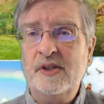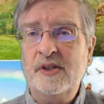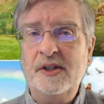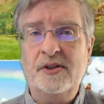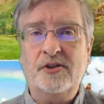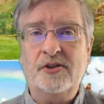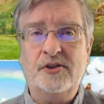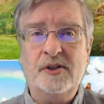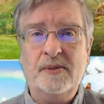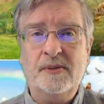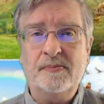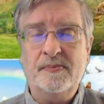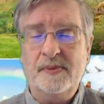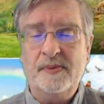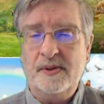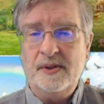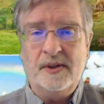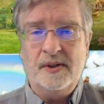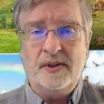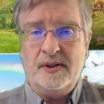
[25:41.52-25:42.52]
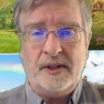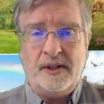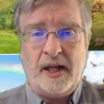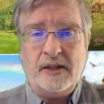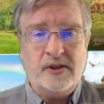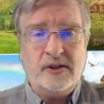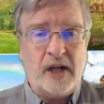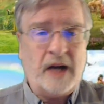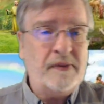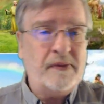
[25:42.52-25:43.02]
leadership
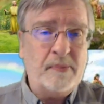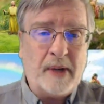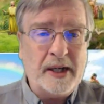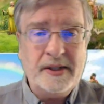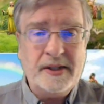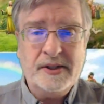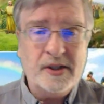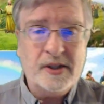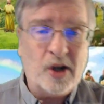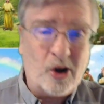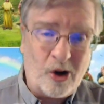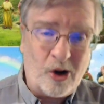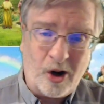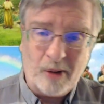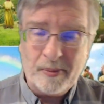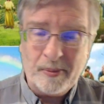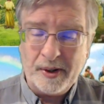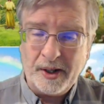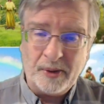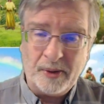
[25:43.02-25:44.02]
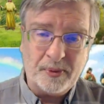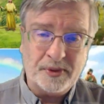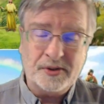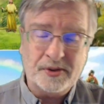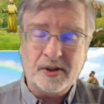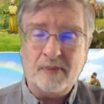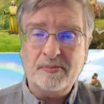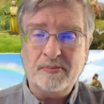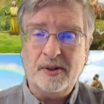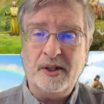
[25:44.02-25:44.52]
that everybody's in harmony with
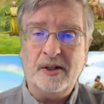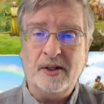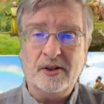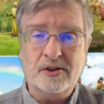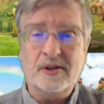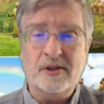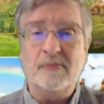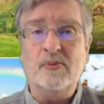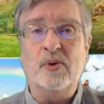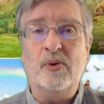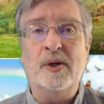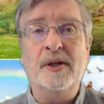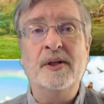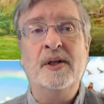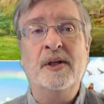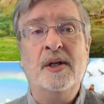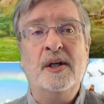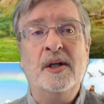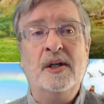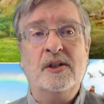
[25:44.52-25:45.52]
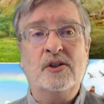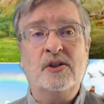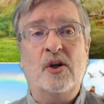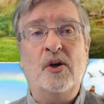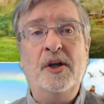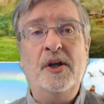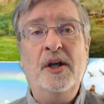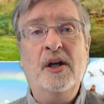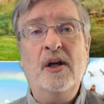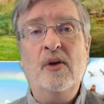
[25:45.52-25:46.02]
something or someone. So
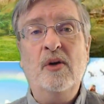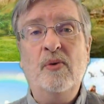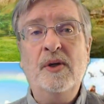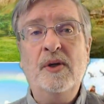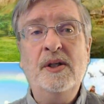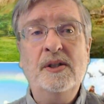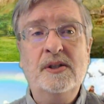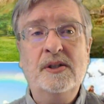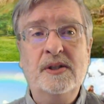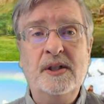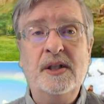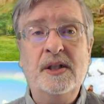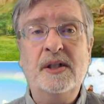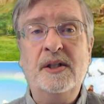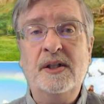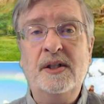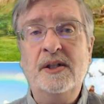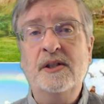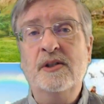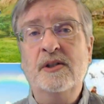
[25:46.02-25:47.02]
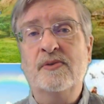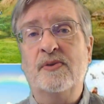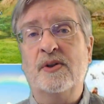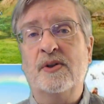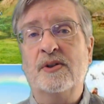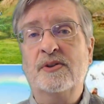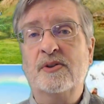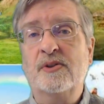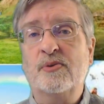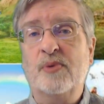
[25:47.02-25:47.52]
here we see in these
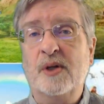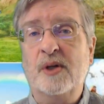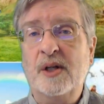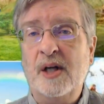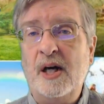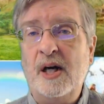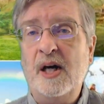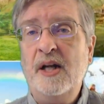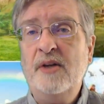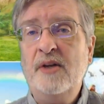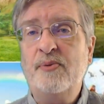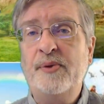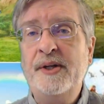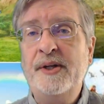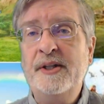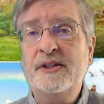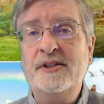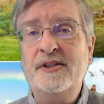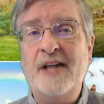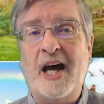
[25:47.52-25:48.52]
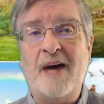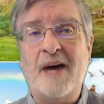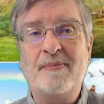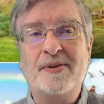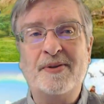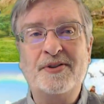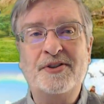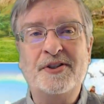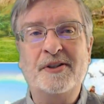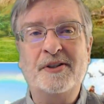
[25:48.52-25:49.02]
verses where God
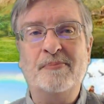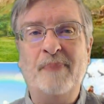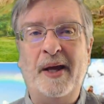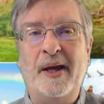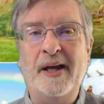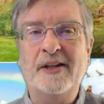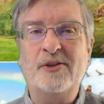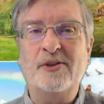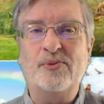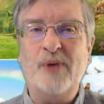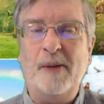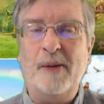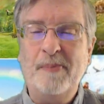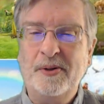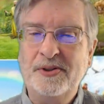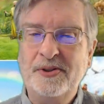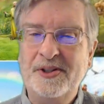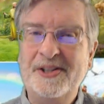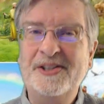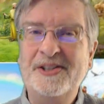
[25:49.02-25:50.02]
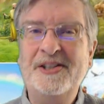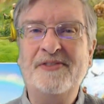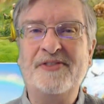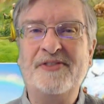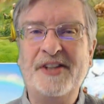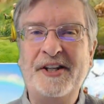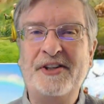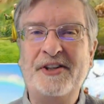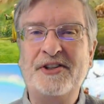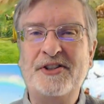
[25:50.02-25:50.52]
reestablishes man's representative
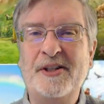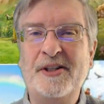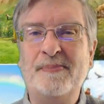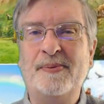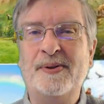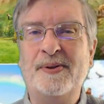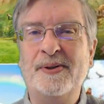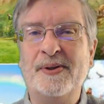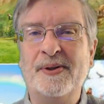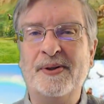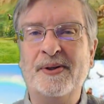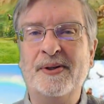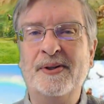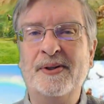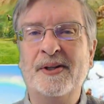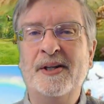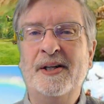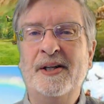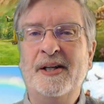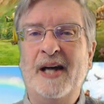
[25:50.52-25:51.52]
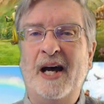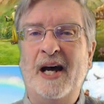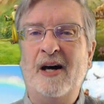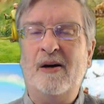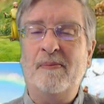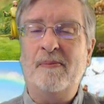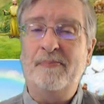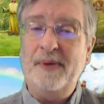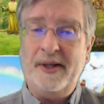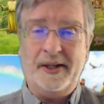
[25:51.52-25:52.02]
leadership on earth,
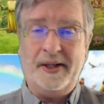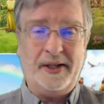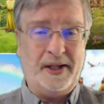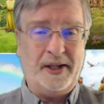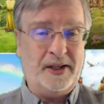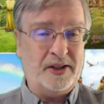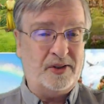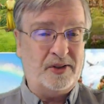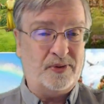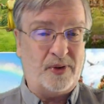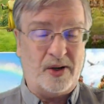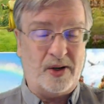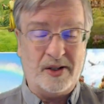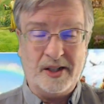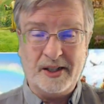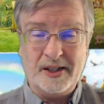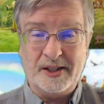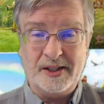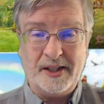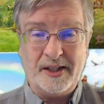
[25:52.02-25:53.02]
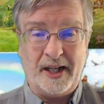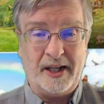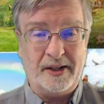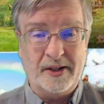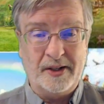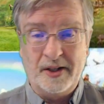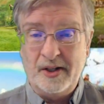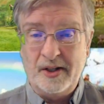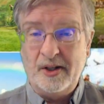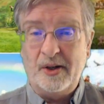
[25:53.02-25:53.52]
albeit in his fallen state.
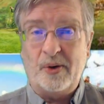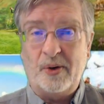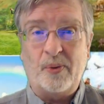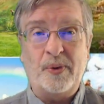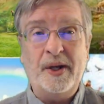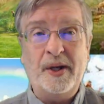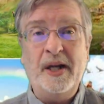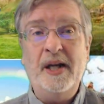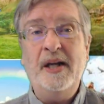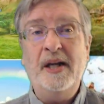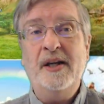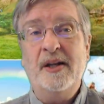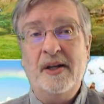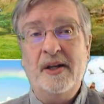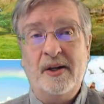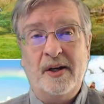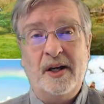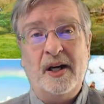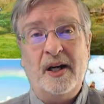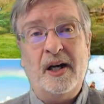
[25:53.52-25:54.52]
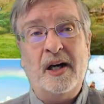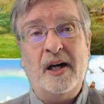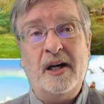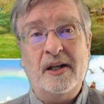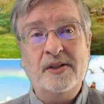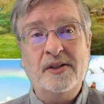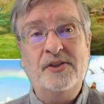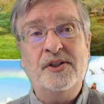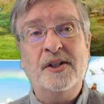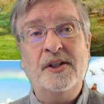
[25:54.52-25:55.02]
Read
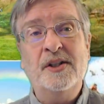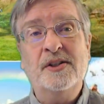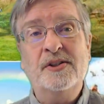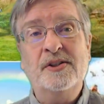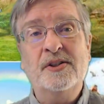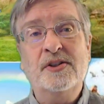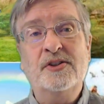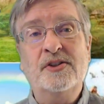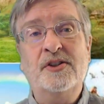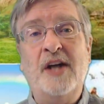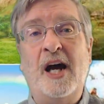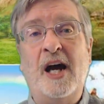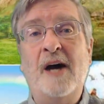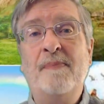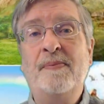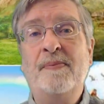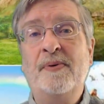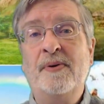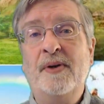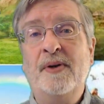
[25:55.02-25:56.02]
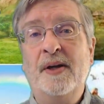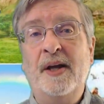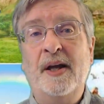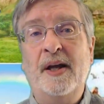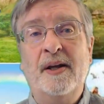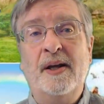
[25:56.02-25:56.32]
uh, Genesis chapter